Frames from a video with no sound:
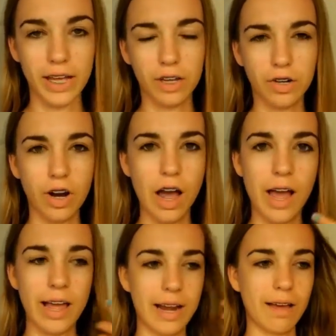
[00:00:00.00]
like I could
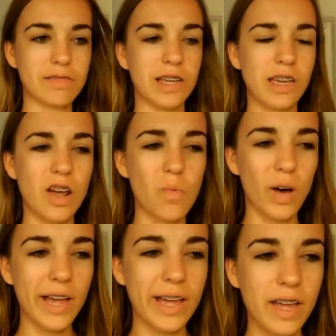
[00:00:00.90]
cry. And I was like, you know
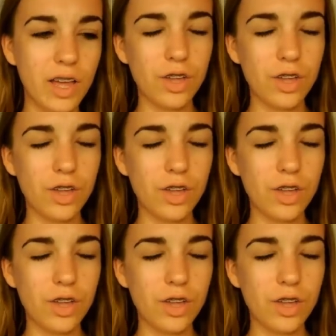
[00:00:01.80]
what?